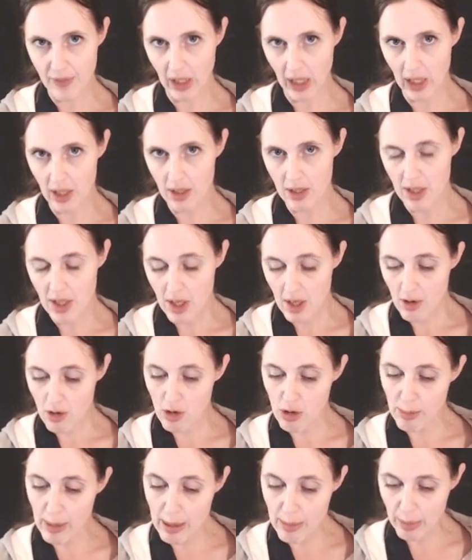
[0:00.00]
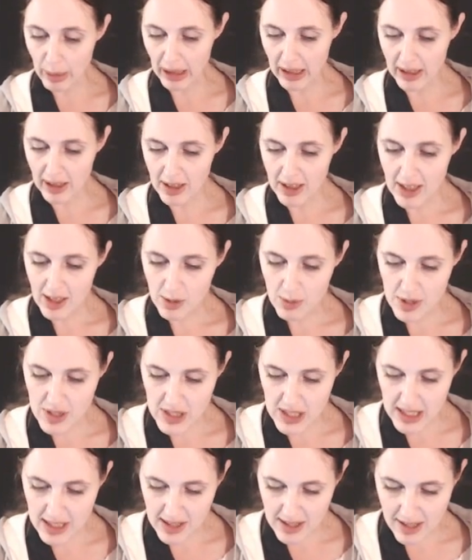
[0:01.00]
okay? Remember, we
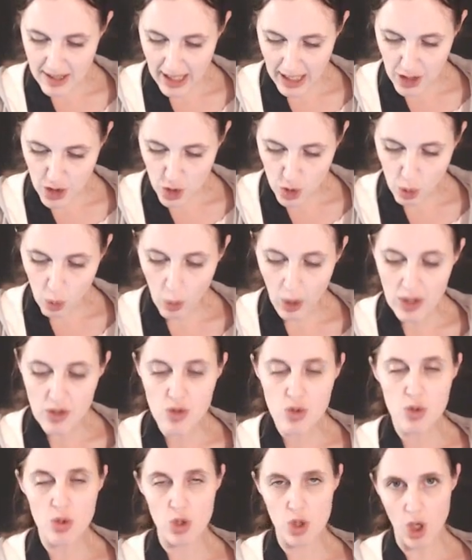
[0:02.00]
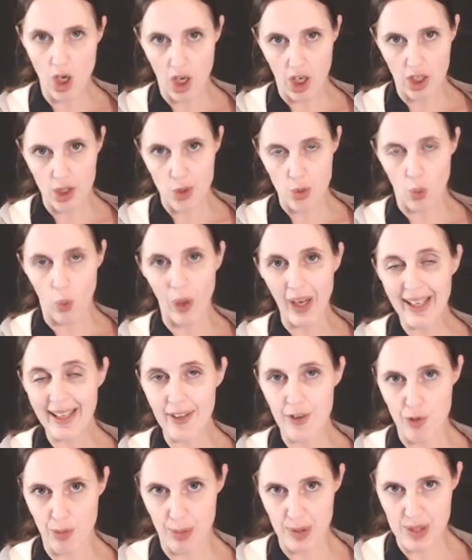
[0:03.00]
said that you want to charge
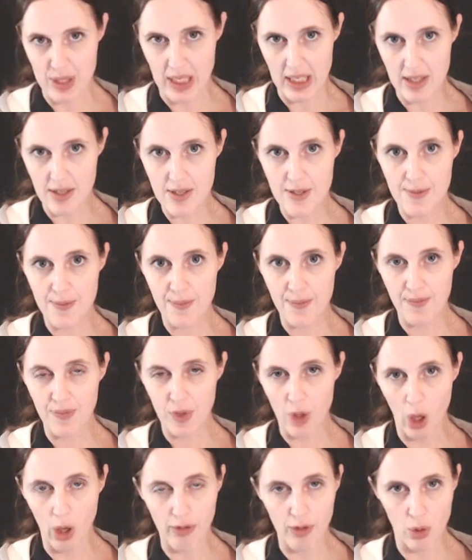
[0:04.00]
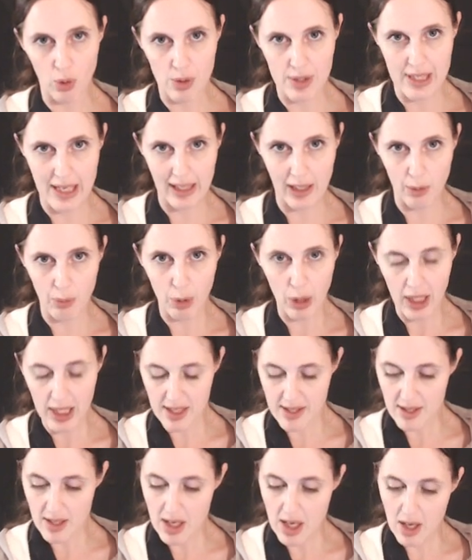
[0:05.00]
100% of your selling
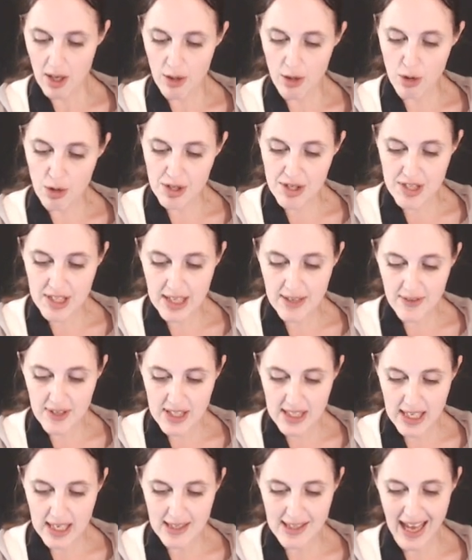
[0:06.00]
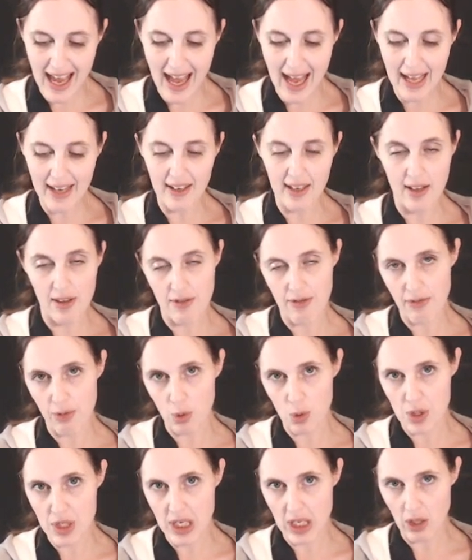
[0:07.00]
price. The receiver says add another
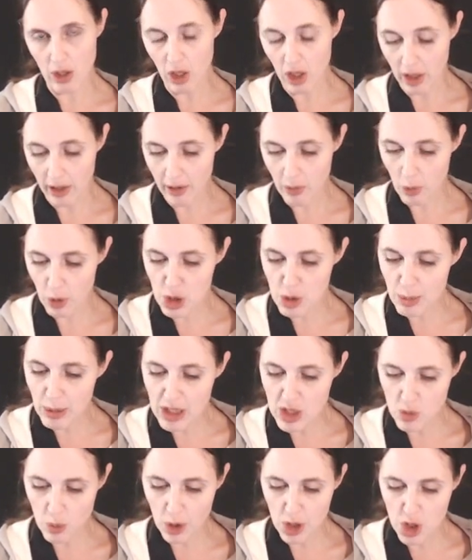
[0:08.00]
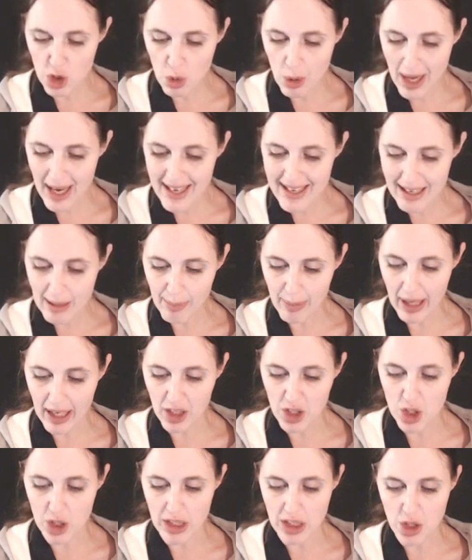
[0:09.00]
14 on, which means what you end up
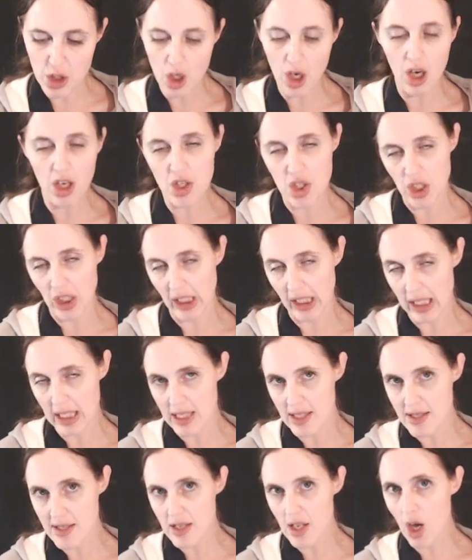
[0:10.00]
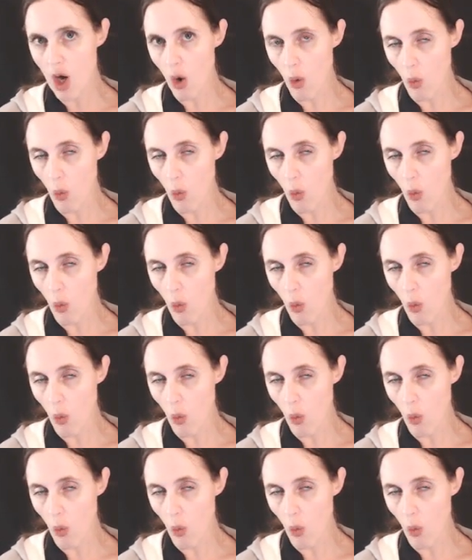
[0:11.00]
actually charging is